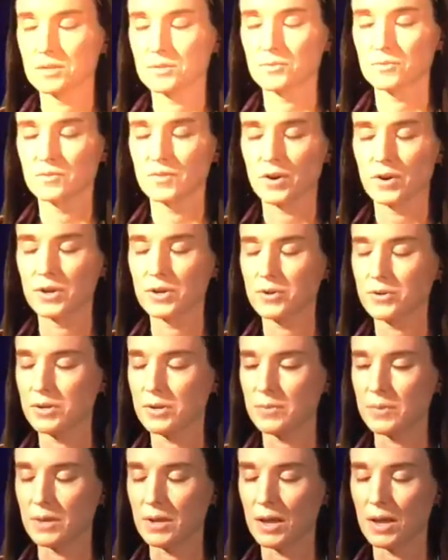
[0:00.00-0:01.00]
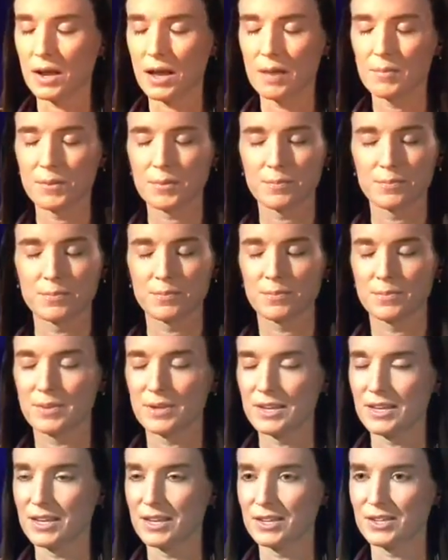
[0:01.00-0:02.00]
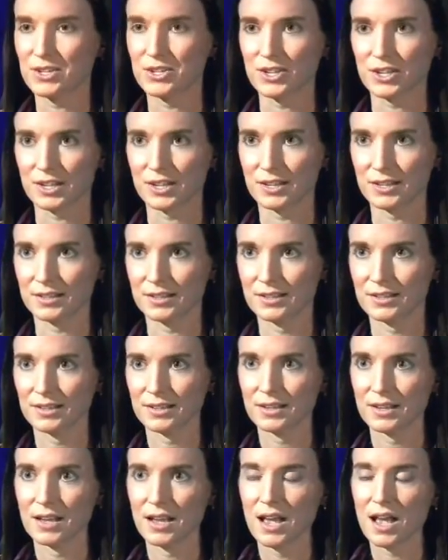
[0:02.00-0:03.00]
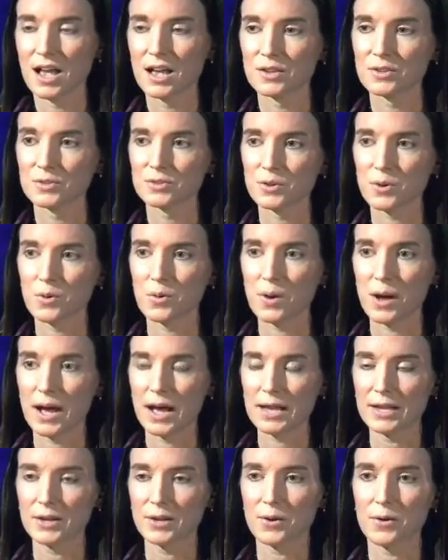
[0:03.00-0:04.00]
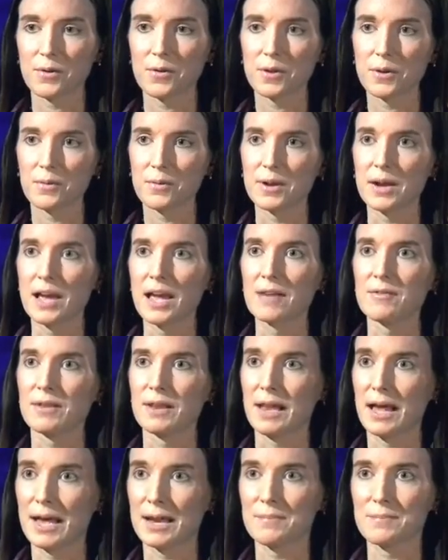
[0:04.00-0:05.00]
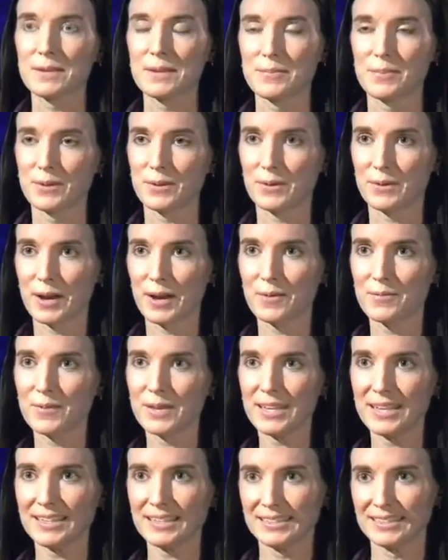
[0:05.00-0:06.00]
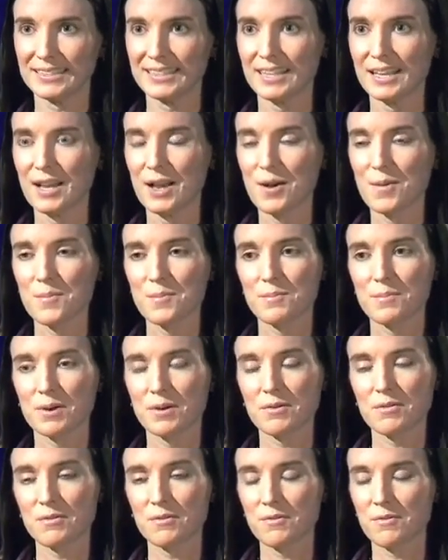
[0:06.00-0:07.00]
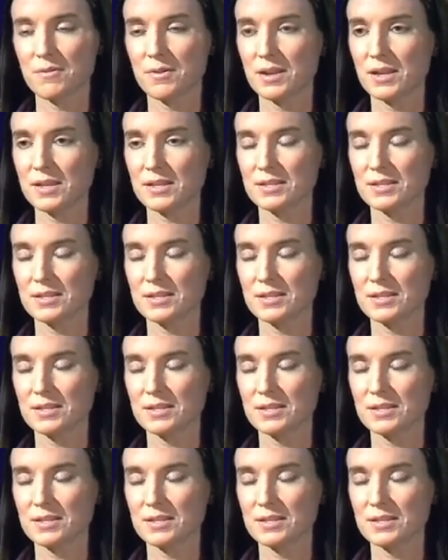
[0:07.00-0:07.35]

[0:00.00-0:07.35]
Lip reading: is very creepy, and I'm a big chicken. So I can go there when I have a lot of people around me, but when